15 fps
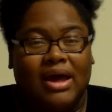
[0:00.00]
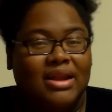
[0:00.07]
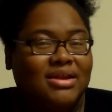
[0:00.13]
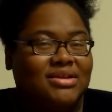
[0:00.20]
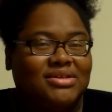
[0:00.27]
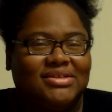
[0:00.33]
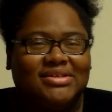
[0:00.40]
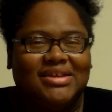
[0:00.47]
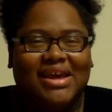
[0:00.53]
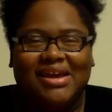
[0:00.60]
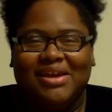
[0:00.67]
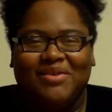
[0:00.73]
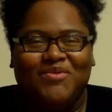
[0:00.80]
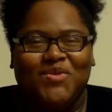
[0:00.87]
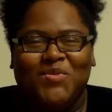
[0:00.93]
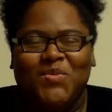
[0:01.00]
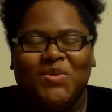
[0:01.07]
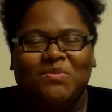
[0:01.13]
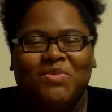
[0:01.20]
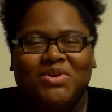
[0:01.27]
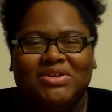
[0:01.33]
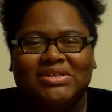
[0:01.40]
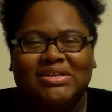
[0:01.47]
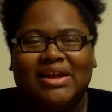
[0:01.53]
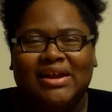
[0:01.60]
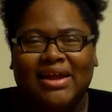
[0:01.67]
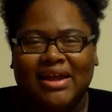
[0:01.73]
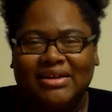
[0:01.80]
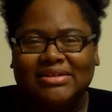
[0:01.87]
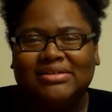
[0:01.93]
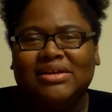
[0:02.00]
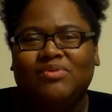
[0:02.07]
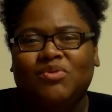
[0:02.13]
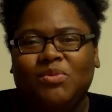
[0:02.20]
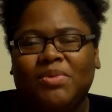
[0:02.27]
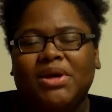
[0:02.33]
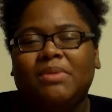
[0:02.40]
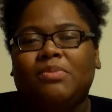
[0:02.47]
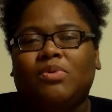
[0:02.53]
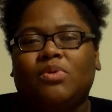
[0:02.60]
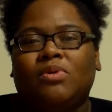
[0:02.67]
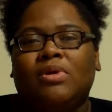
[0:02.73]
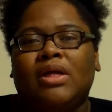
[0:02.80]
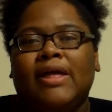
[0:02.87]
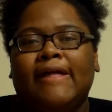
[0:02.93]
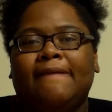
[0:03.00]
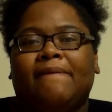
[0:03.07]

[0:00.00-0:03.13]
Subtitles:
I didn't just take it from one person. I'd ask several people,